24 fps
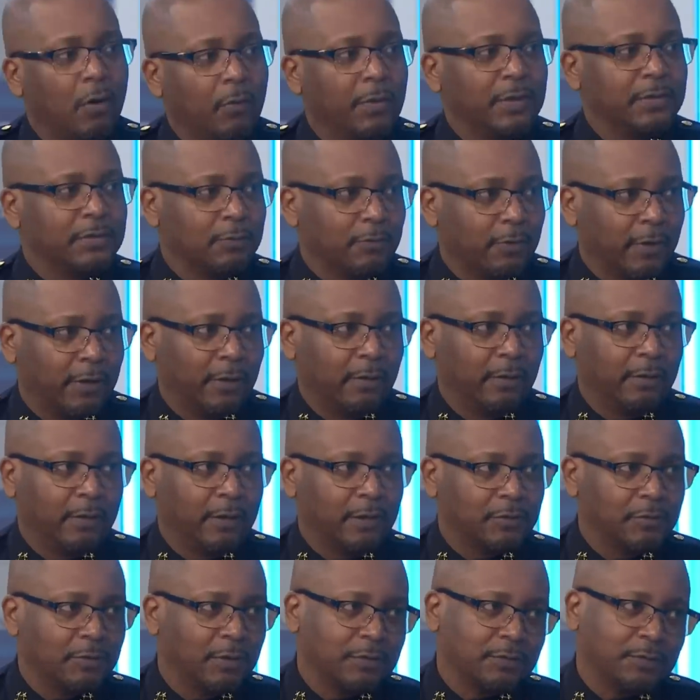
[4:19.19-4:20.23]
always working on
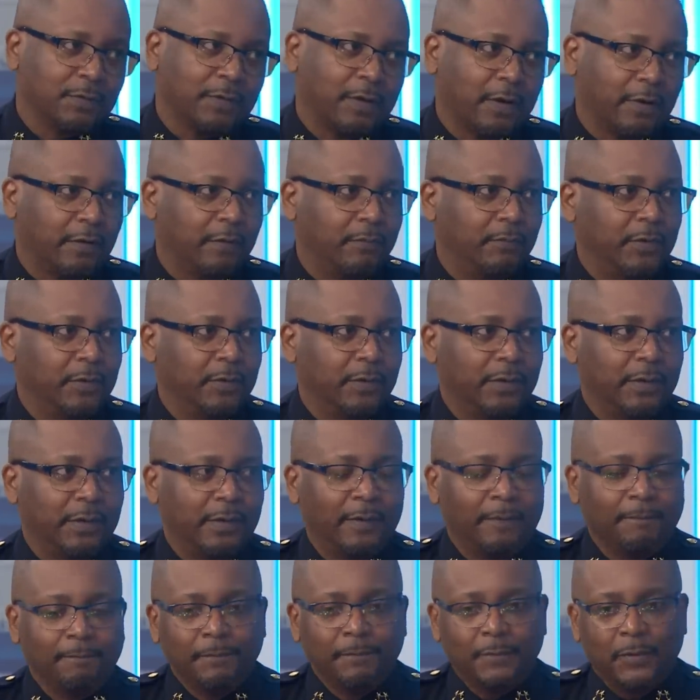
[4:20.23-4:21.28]
our trust with our
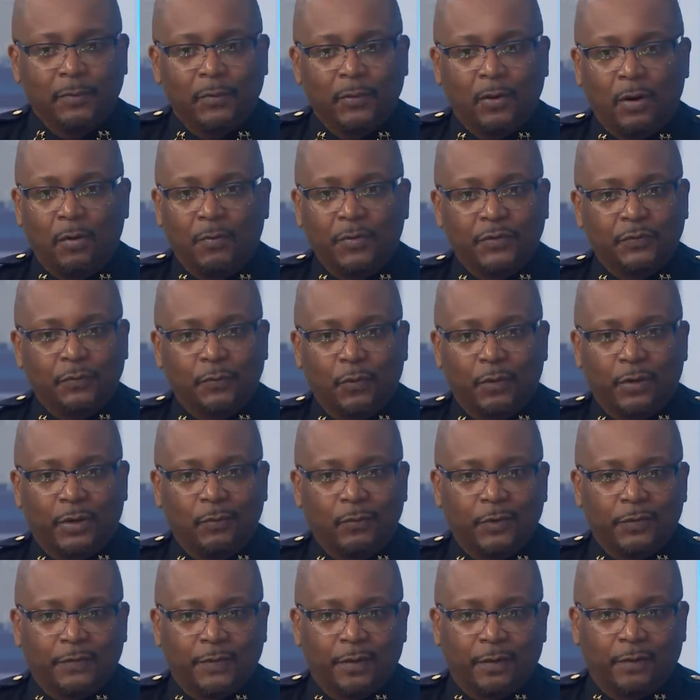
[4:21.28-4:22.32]
community. We're always working
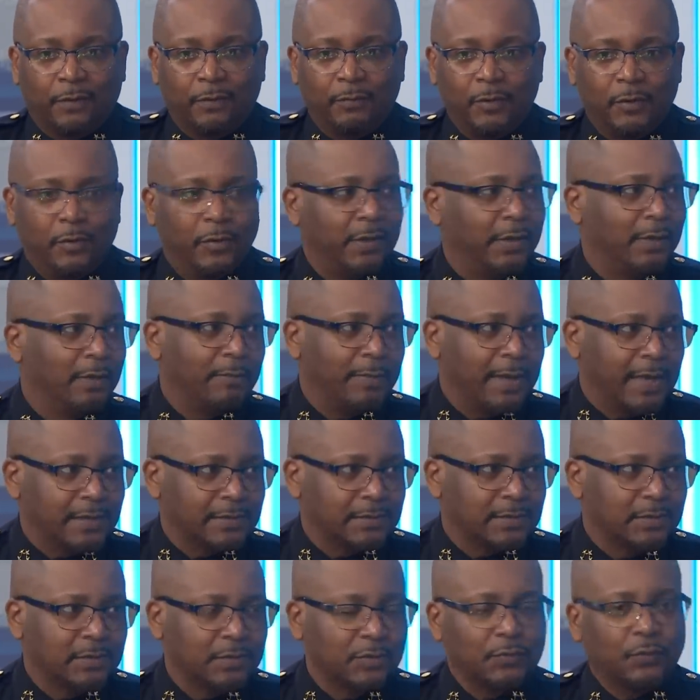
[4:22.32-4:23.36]
with our community
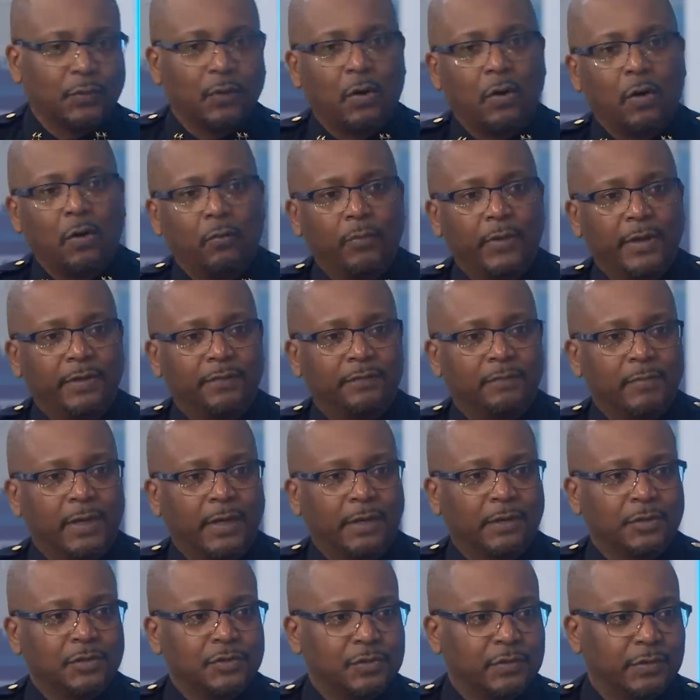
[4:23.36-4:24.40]
ambassadors. We're always
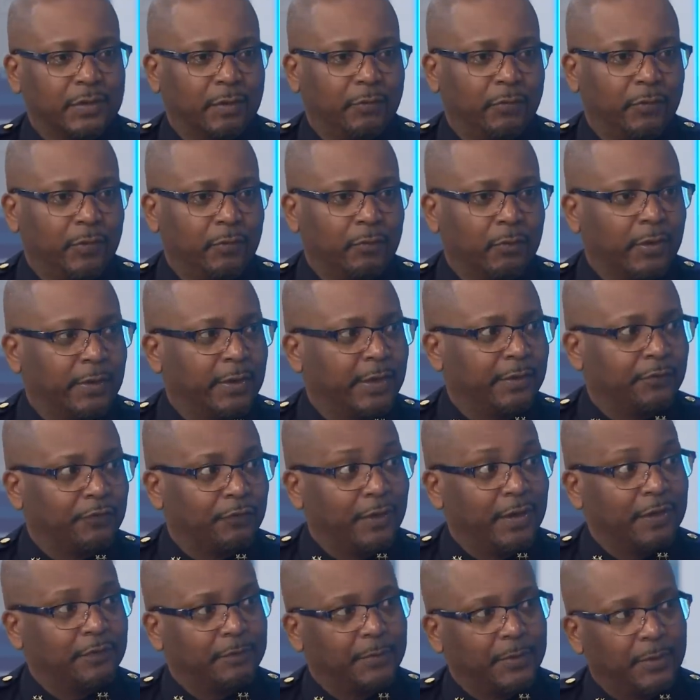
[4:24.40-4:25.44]
making sure that we run a
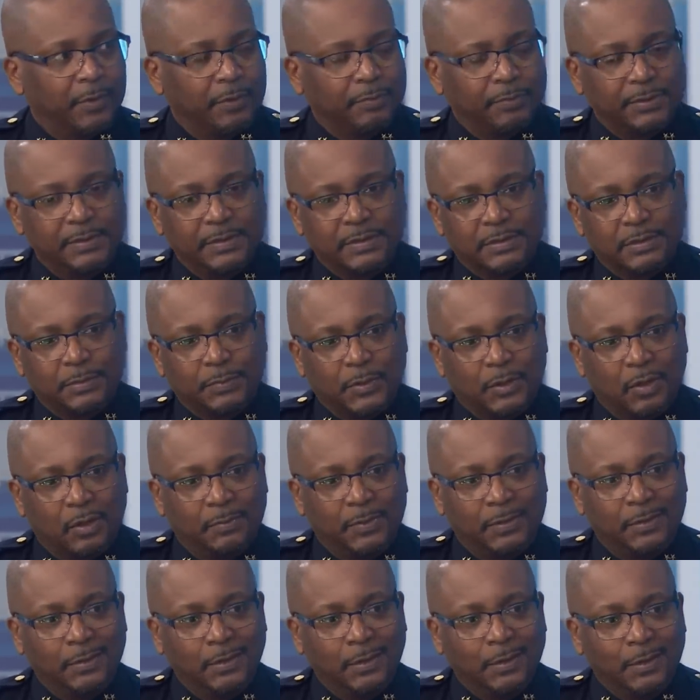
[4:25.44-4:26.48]
transparent police
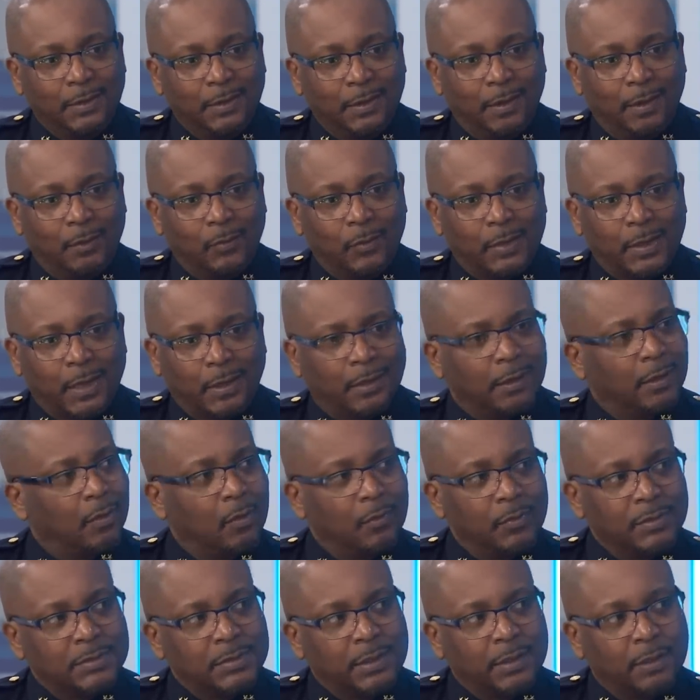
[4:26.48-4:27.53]
department. Uh, we're not going to
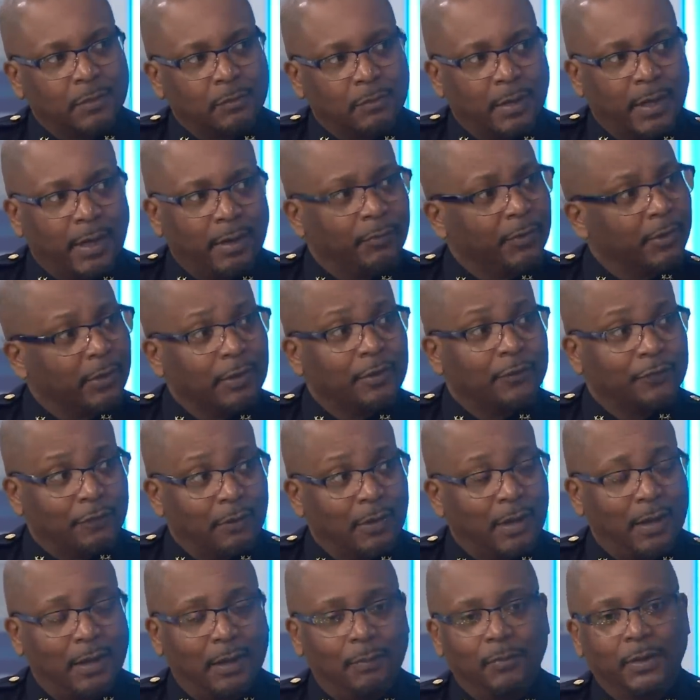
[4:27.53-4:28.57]
always get it right. We're going to
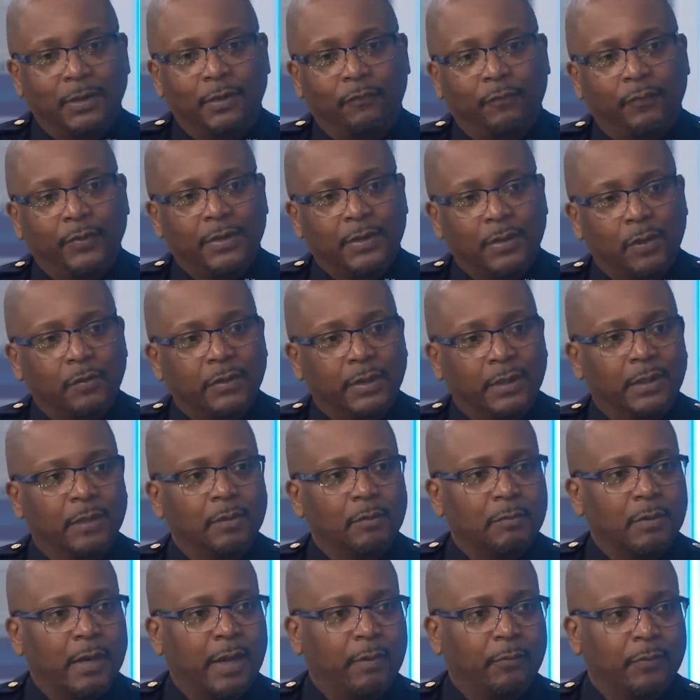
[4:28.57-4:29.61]
try, but if we don't get it
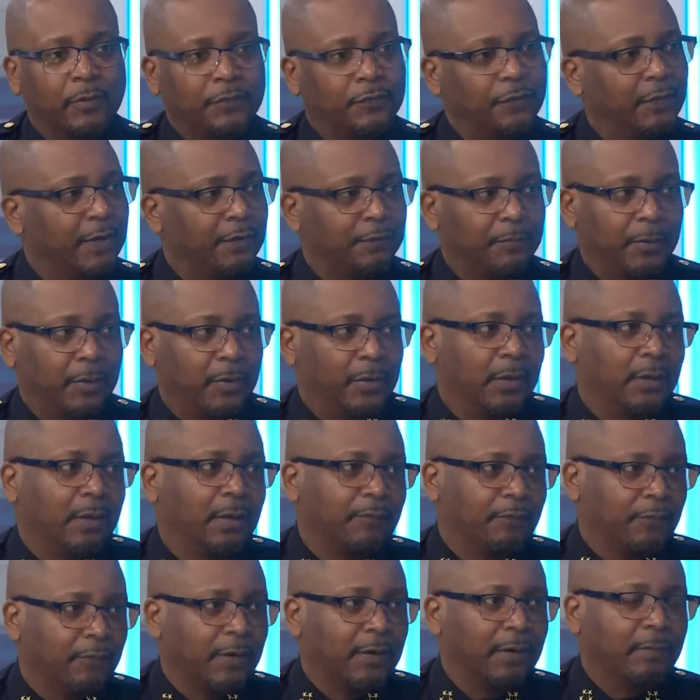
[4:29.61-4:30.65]
right, we're transparent and
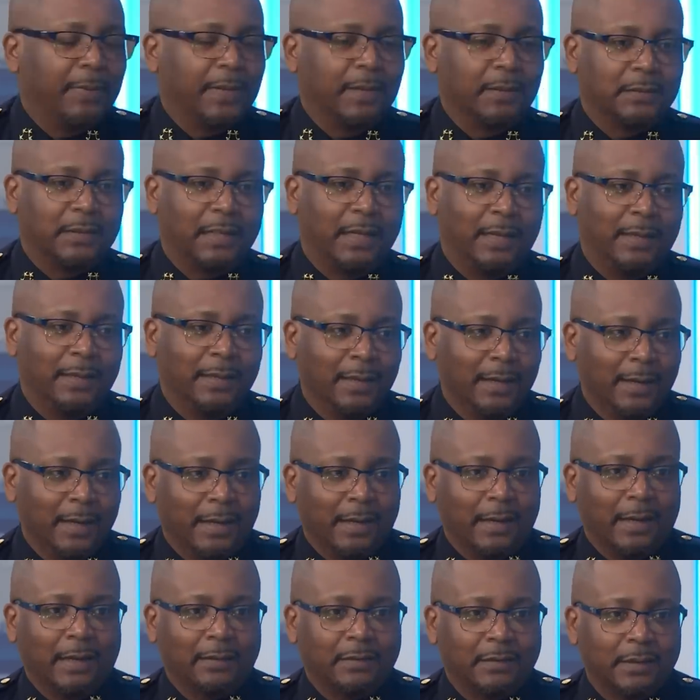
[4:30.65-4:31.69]
upfront about that.
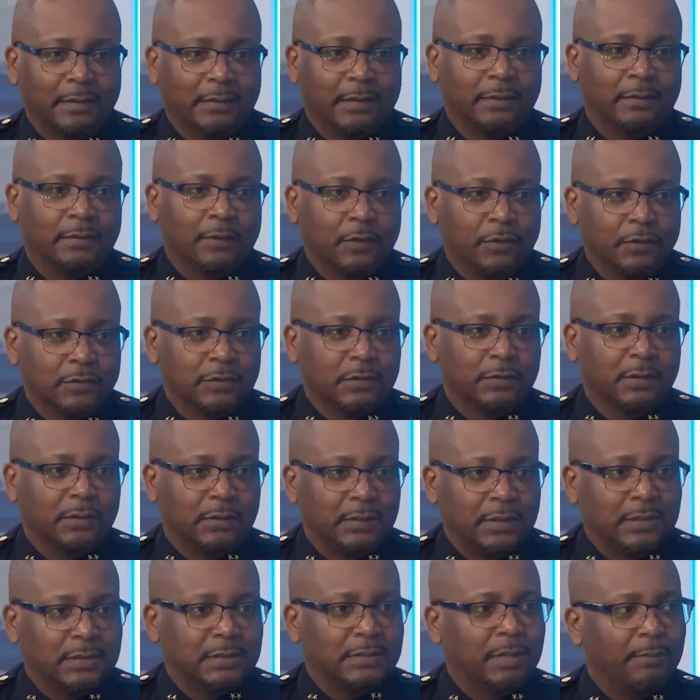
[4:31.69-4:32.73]
And I think that those are the
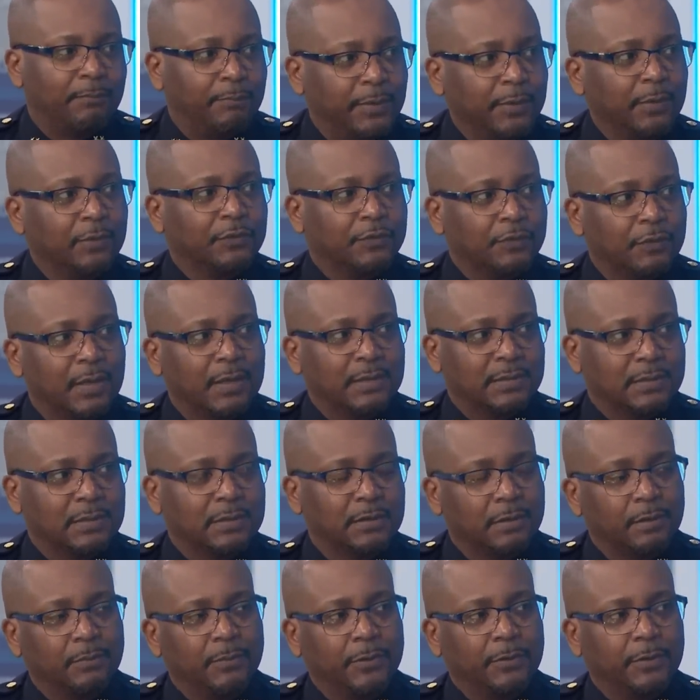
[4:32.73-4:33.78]
things that build build trust in a
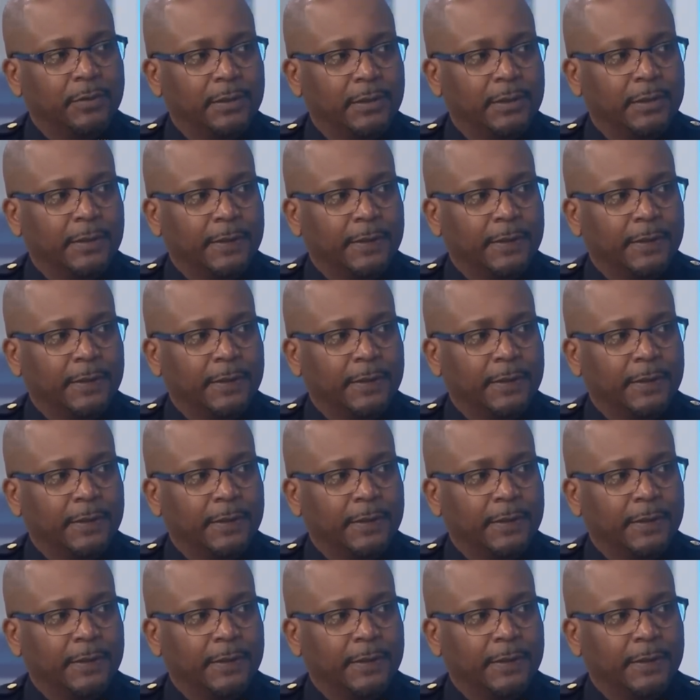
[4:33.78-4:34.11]
community.